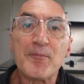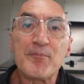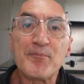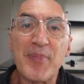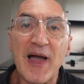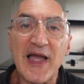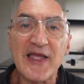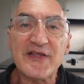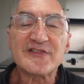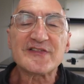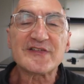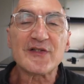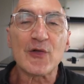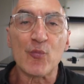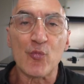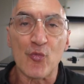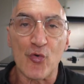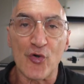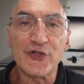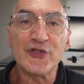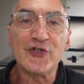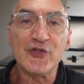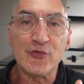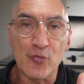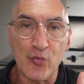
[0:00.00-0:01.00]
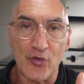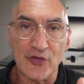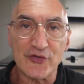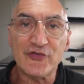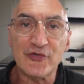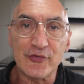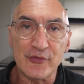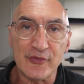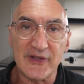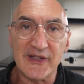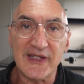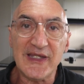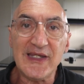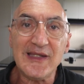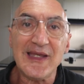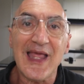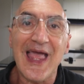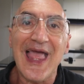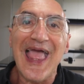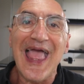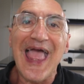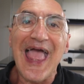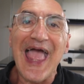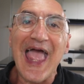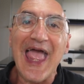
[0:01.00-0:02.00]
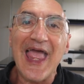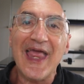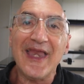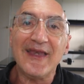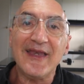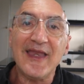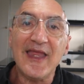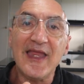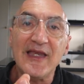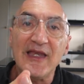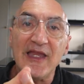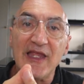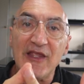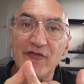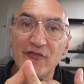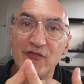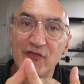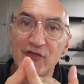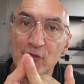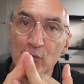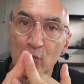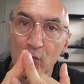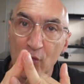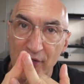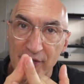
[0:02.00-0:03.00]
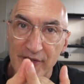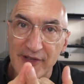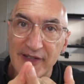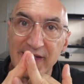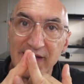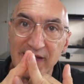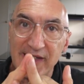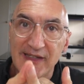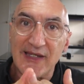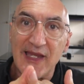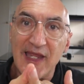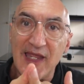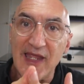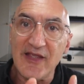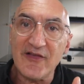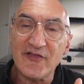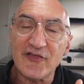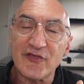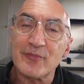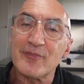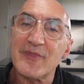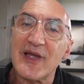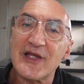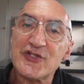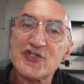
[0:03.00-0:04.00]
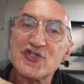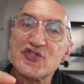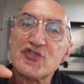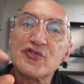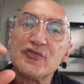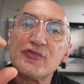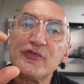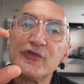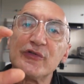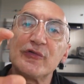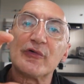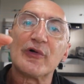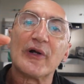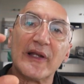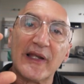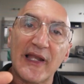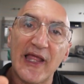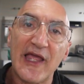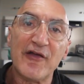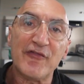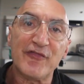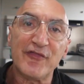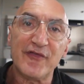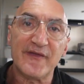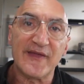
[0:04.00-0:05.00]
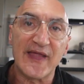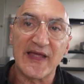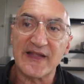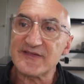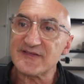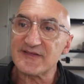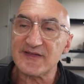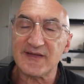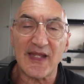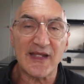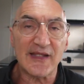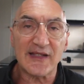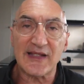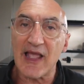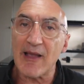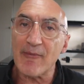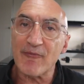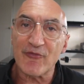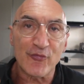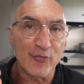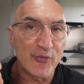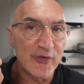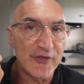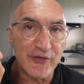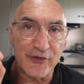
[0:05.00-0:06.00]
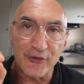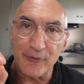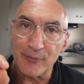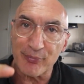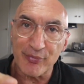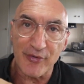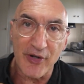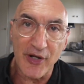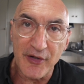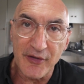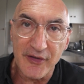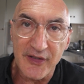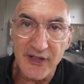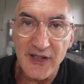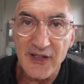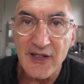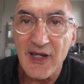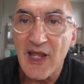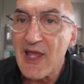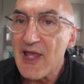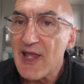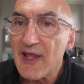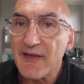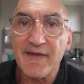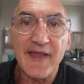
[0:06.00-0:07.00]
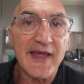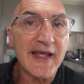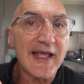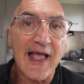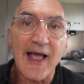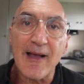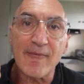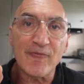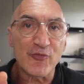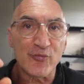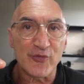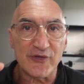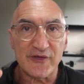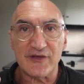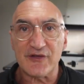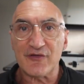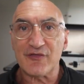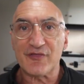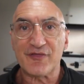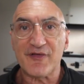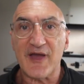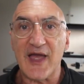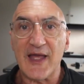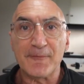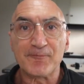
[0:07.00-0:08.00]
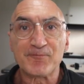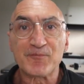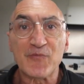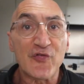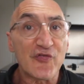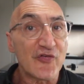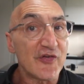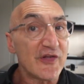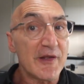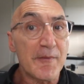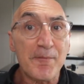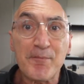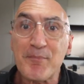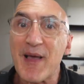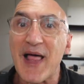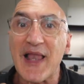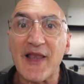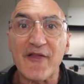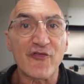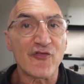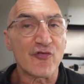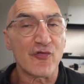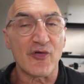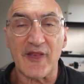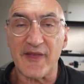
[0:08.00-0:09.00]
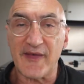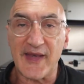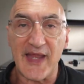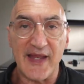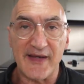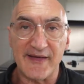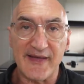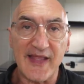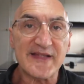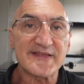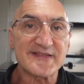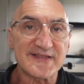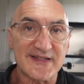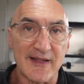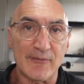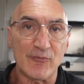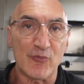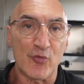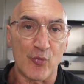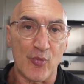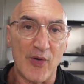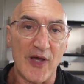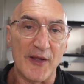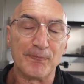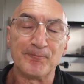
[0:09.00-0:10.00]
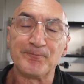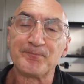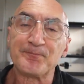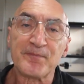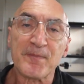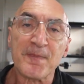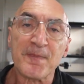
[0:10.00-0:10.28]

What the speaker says: based on what you want to eat. And then if you want to eat eggs, make sure you're allowed for that. So that comes with your protein, that comes with your fat. So you balance all of that. That's number one.